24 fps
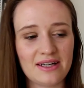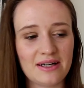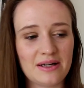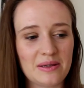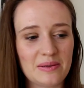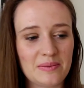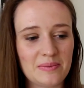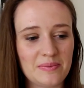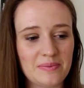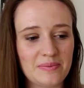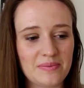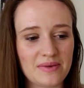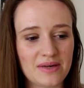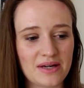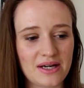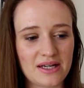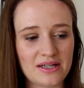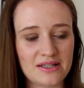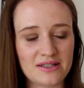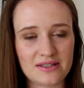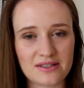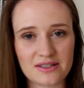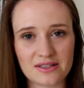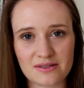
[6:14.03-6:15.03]

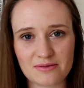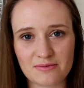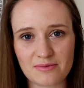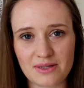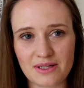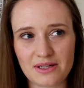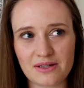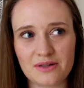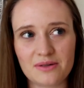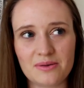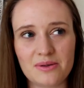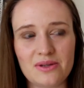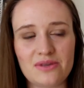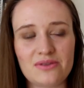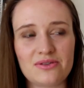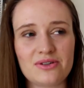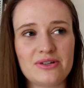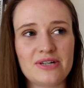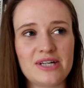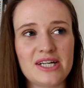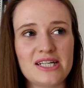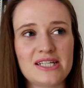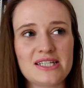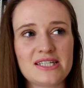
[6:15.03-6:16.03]
and just went the whole way
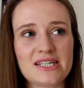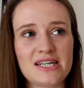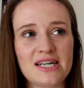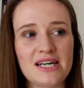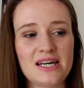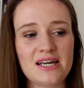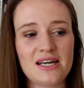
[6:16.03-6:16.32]
through it.